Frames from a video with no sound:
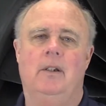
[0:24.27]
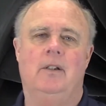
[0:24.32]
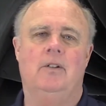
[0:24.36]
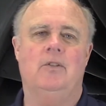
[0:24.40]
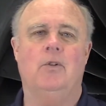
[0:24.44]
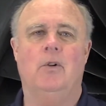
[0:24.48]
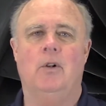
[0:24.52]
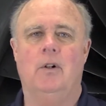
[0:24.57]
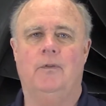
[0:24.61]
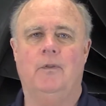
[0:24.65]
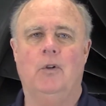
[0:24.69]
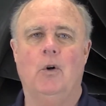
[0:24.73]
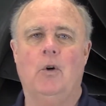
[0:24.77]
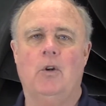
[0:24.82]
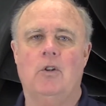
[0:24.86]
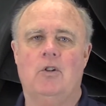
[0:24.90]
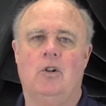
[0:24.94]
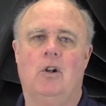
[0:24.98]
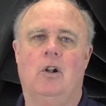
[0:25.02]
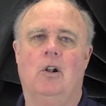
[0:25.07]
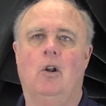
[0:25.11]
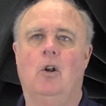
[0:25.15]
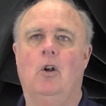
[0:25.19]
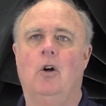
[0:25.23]
is going to
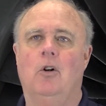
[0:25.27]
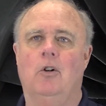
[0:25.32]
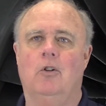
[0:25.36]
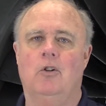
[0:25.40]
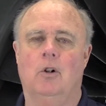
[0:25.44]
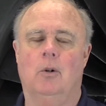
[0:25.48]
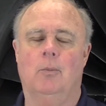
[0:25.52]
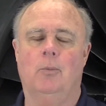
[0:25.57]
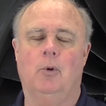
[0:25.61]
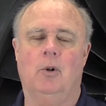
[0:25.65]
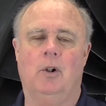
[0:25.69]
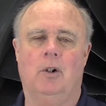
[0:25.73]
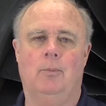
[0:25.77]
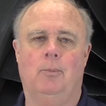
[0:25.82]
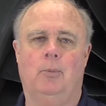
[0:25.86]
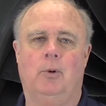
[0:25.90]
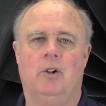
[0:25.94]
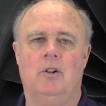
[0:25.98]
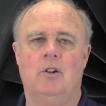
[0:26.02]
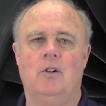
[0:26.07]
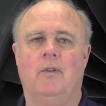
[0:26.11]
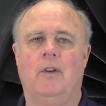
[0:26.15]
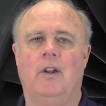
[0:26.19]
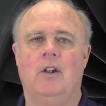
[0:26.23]
focus on long-term pre
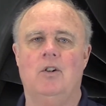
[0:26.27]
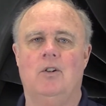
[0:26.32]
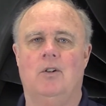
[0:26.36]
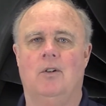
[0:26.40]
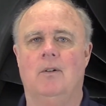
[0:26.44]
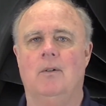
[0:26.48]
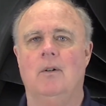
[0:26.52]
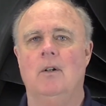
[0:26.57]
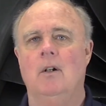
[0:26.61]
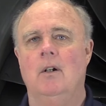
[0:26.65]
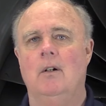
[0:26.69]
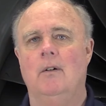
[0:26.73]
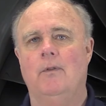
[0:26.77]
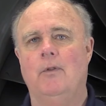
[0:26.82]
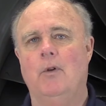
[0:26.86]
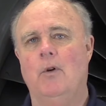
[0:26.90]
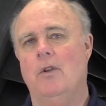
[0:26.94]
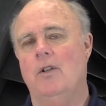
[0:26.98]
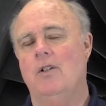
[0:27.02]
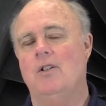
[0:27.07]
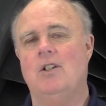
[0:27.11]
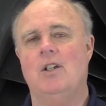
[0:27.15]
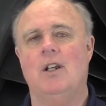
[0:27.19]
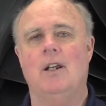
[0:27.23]
preservation
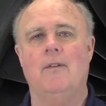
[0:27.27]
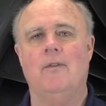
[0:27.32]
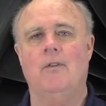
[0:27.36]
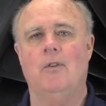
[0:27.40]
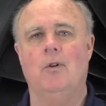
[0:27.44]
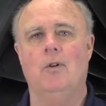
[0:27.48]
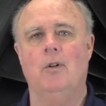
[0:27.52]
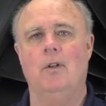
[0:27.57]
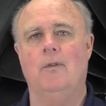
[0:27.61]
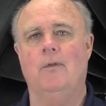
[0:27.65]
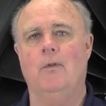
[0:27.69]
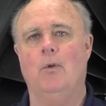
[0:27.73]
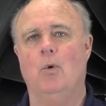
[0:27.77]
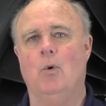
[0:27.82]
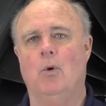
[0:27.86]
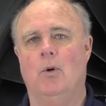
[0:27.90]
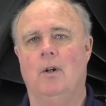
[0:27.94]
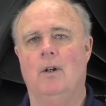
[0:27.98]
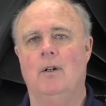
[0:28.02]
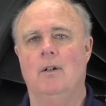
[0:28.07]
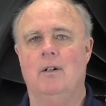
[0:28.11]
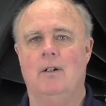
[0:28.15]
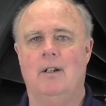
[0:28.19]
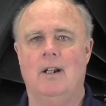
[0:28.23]
for the
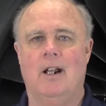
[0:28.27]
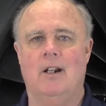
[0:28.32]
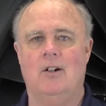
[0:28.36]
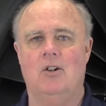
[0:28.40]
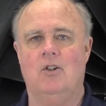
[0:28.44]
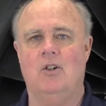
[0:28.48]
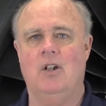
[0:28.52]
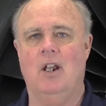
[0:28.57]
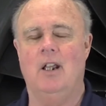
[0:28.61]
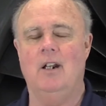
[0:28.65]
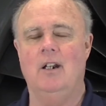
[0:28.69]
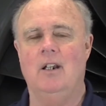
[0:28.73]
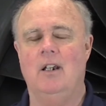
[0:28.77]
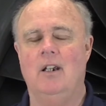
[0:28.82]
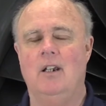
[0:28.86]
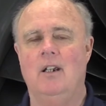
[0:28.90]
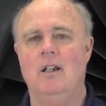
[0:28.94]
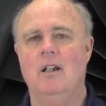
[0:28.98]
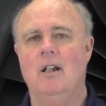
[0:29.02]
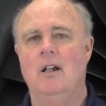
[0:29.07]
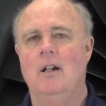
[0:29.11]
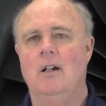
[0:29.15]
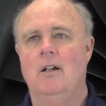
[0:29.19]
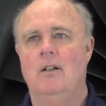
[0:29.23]

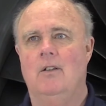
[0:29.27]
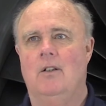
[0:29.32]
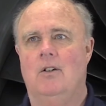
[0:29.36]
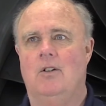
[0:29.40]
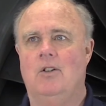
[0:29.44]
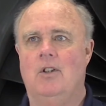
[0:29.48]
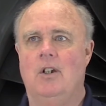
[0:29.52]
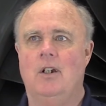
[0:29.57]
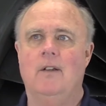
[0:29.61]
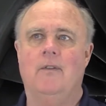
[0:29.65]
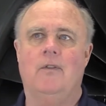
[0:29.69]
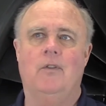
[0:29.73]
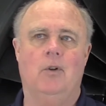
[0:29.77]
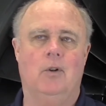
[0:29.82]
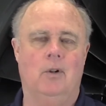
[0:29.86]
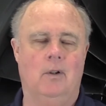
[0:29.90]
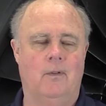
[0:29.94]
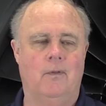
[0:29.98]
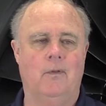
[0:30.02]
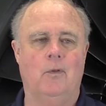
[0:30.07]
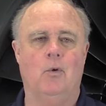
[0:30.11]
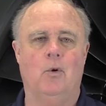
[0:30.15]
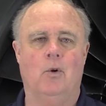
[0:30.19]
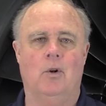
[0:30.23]
CF34-10E, the
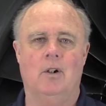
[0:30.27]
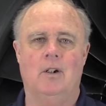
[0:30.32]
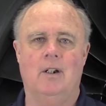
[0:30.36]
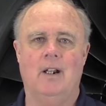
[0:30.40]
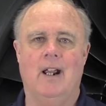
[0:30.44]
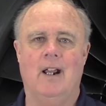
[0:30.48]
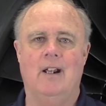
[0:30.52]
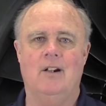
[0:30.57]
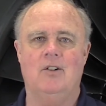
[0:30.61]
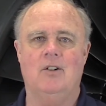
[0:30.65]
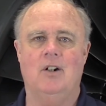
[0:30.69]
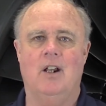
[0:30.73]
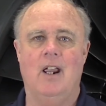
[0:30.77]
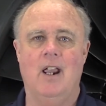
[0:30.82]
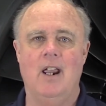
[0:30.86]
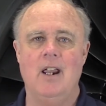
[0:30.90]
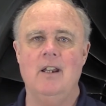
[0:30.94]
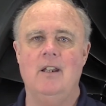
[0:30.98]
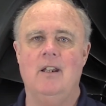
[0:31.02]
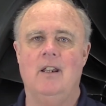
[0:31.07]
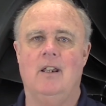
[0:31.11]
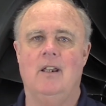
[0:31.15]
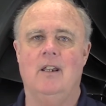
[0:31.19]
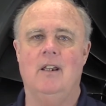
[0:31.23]

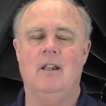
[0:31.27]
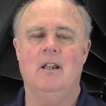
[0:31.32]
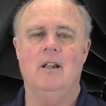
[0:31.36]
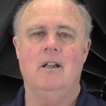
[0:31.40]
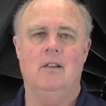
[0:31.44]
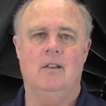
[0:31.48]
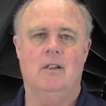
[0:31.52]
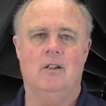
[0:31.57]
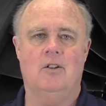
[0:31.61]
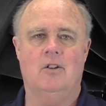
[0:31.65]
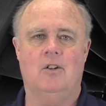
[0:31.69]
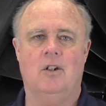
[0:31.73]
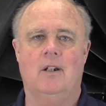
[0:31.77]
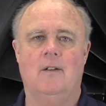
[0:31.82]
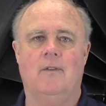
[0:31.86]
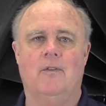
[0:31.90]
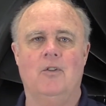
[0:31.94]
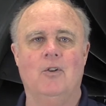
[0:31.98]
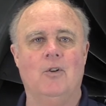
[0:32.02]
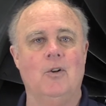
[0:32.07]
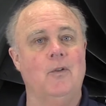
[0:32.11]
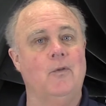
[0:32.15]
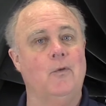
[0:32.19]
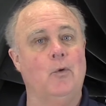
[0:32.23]
CF34-8E, the
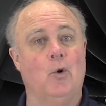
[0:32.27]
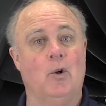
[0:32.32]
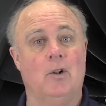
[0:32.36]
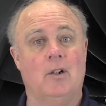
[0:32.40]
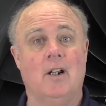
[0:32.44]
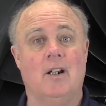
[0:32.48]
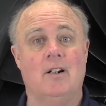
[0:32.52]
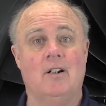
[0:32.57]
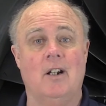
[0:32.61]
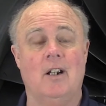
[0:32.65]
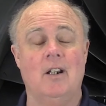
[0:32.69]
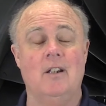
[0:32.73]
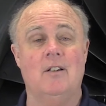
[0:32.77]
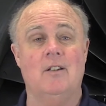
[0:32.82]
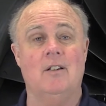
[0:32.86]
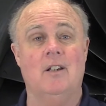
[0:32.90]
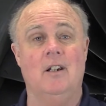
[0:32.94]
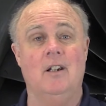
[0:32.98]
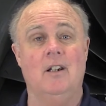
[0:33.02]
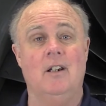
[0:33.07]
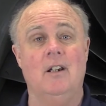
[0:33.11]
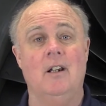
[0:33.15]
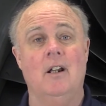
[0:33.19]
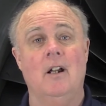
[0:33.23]

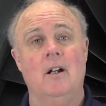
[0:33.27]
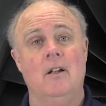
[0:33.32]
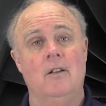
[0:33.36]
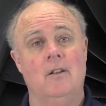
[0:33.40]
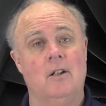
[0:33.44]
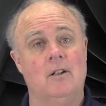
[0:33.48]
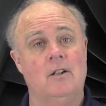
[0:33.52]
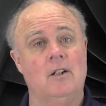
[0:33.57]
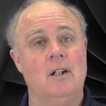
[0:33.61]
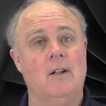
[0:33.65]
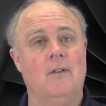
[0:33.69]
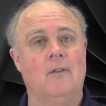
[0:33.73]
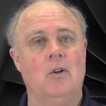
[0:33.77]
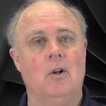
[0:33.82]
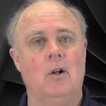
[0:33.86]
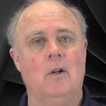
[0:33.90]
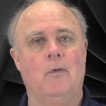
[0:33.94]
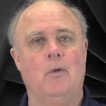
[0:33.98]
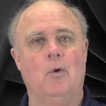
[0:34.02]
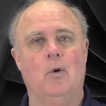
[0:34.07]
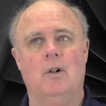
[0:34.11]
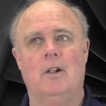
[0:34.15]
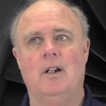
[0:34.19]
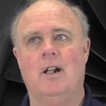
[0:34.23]
CF34-8C, the
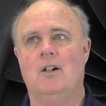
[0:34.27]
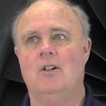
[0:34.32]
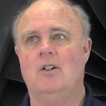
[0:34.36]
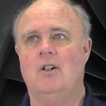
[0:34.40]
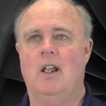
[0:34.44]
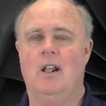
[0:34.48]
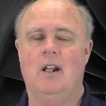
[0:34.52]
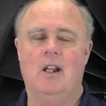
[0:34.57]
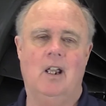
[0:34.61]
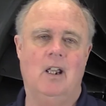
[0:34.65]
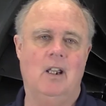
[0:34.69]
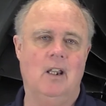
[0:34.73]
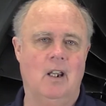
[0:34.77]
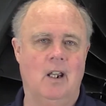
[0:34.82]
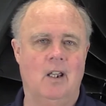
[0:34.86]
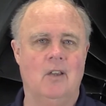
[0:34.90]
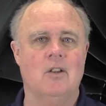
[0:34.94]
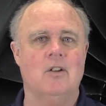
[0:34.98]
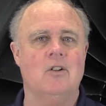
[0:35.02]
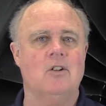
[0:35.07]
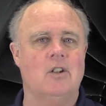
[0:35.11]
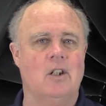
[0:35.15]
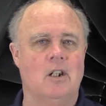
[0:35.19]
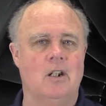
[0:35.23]
CF34-10A,
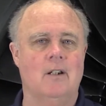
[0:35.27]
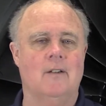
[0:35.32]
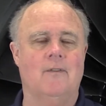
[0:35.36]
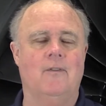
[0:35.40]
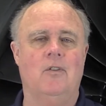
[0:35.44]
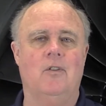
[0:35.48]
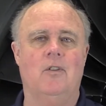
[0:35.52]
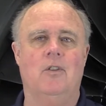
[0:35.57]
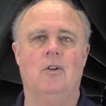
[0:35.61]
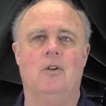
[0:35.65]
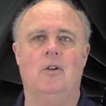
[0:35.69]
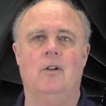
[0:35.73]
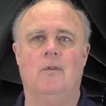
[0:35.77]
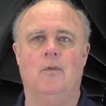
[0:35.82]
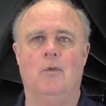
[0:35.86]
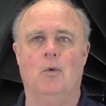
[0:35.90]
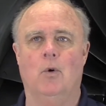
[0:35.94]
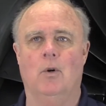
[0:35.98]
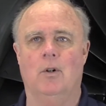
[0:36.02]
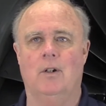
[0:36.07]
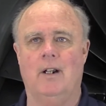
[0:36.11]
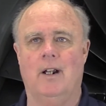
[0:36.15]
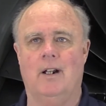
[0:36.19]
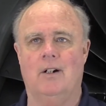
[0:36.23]
and the
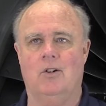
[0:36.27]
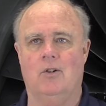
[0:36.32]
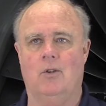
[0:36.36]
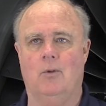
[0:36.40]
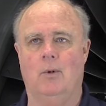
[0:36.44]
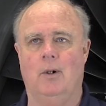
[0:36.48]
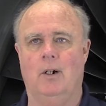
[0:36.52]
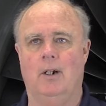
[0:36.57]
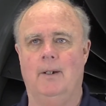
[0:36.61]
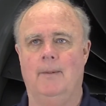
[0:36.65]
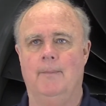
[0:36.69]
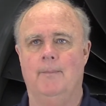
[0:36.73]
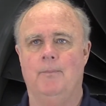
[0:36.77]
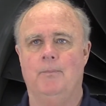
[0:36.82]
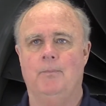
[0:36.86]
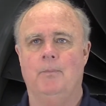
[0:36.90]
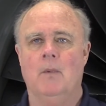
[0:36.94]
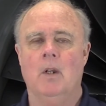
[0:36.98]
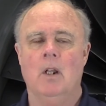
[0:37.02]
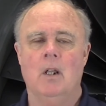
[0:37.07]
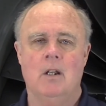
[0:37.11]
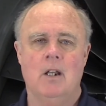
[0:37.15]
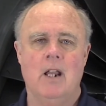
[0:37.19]
CF34-3A.